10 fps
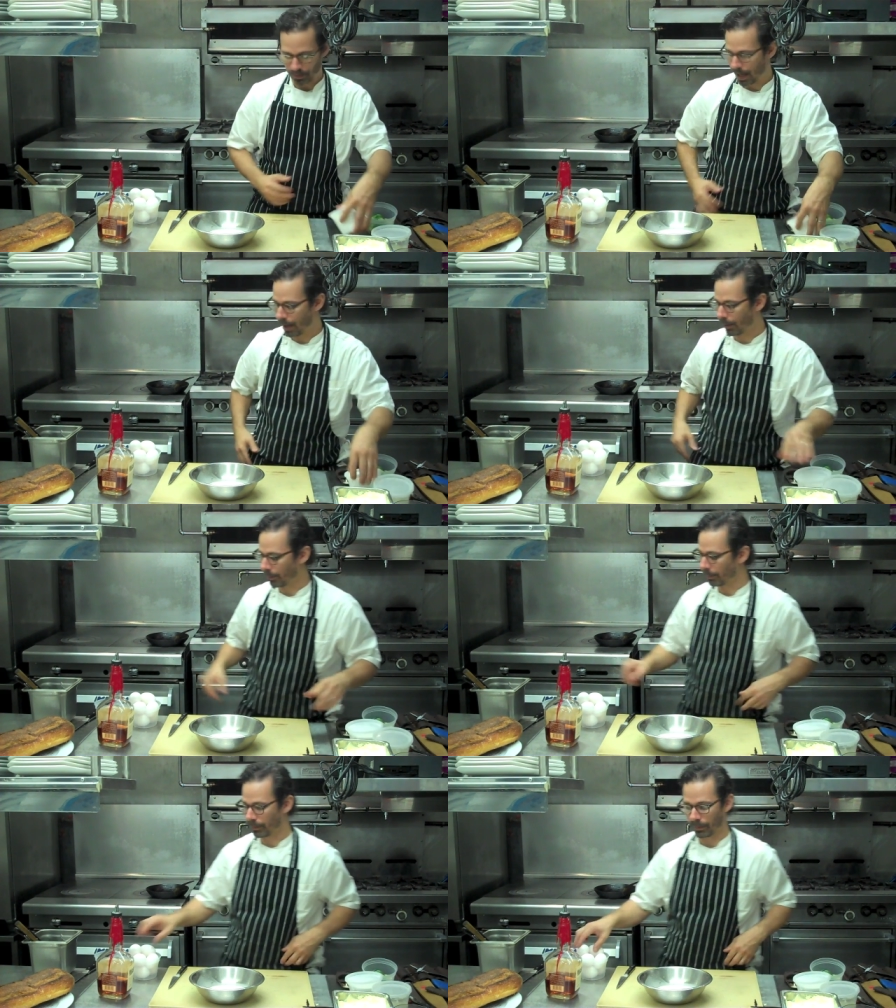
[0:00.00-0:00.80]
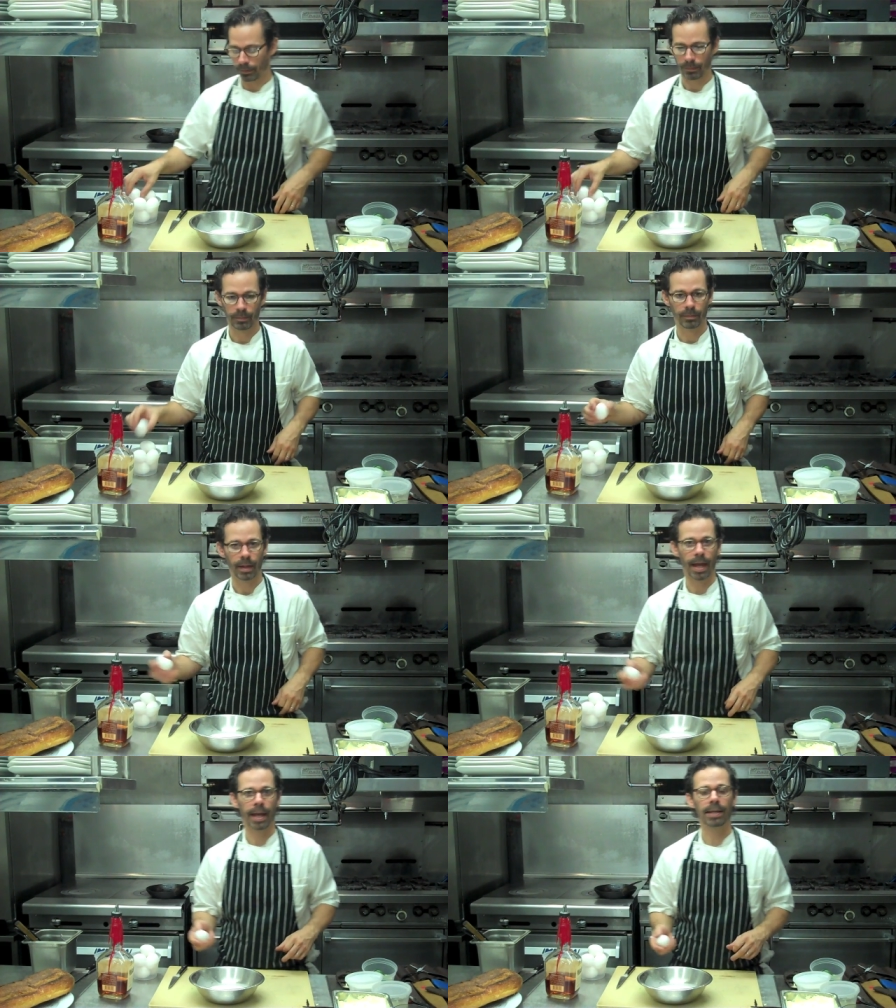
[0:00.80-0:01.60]
Now
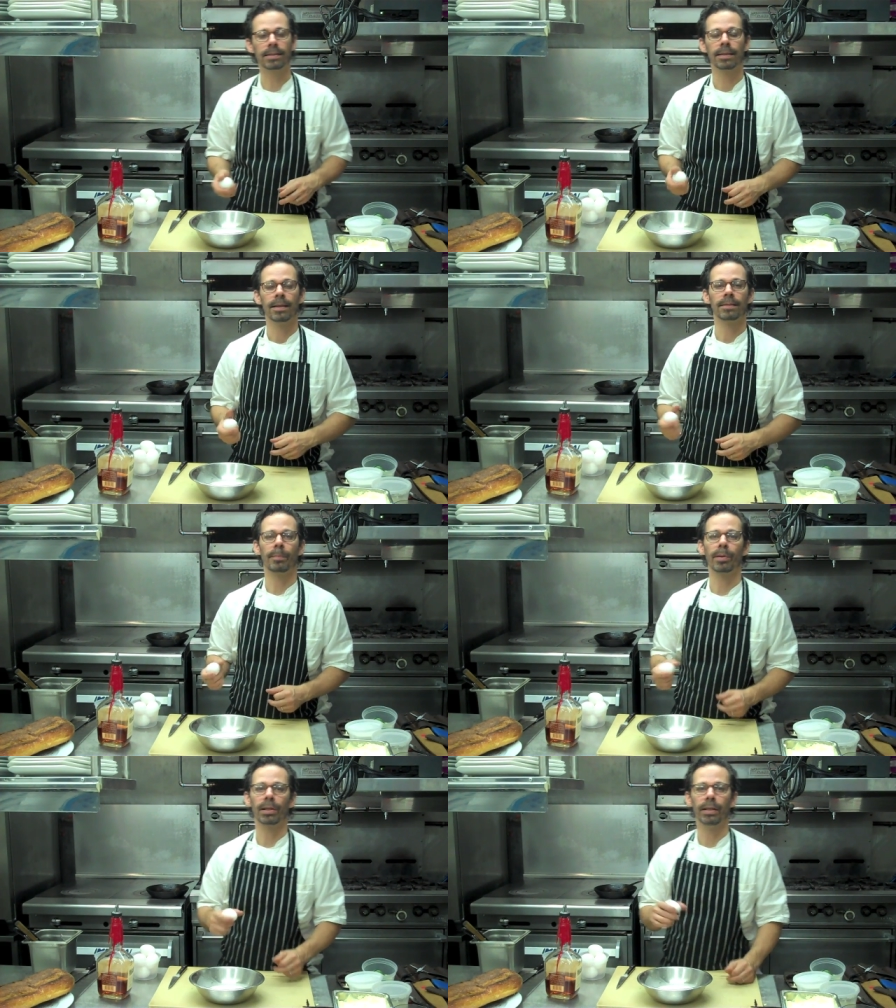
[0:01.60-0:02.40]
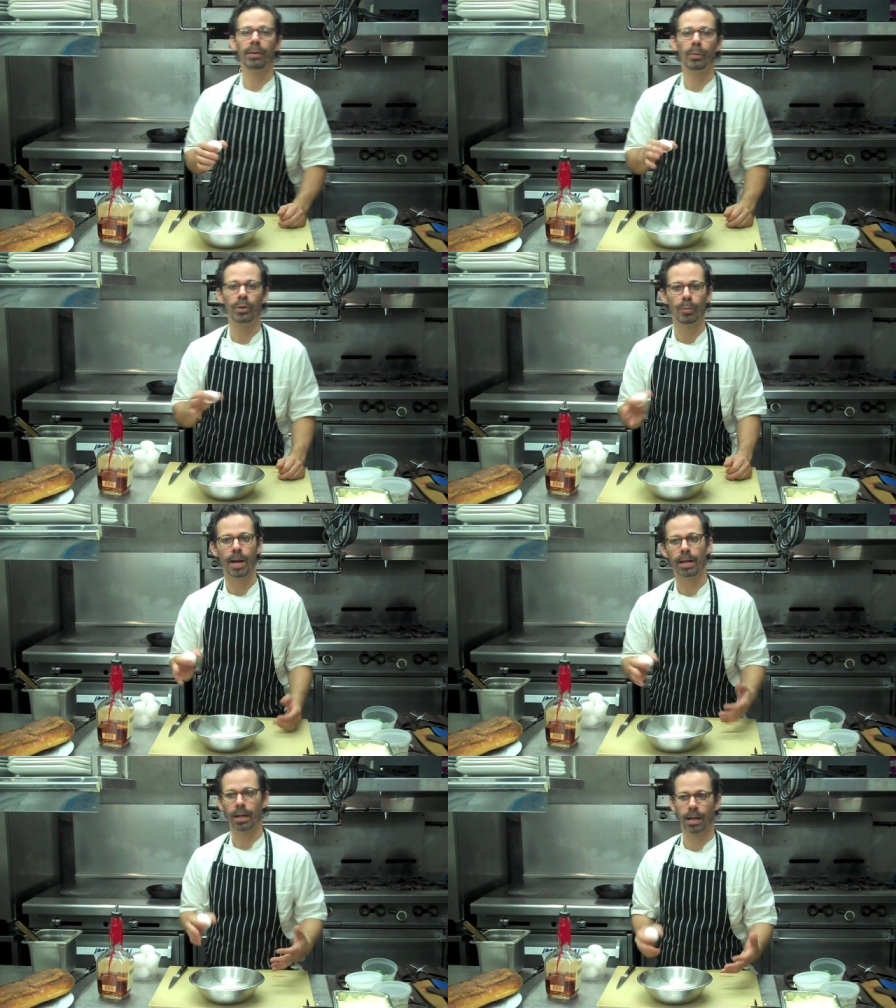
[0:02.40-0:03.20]
eggs. Typically, when you
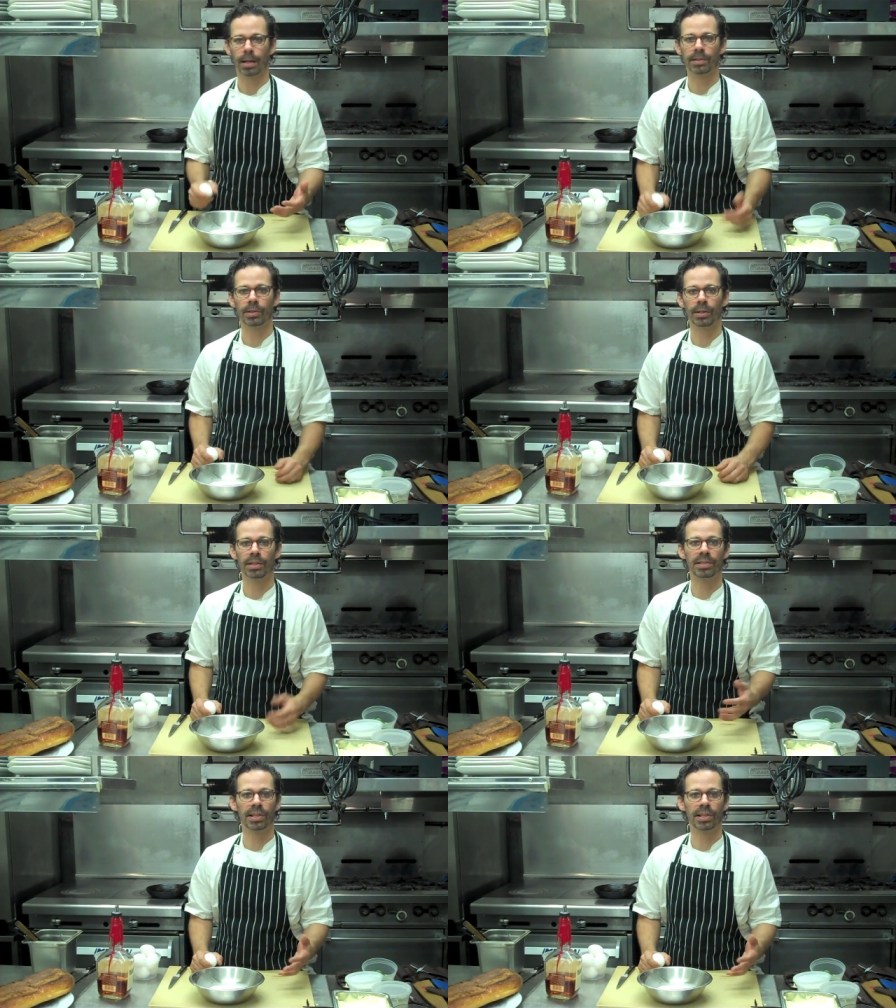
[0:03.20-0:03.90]
make a custard, it's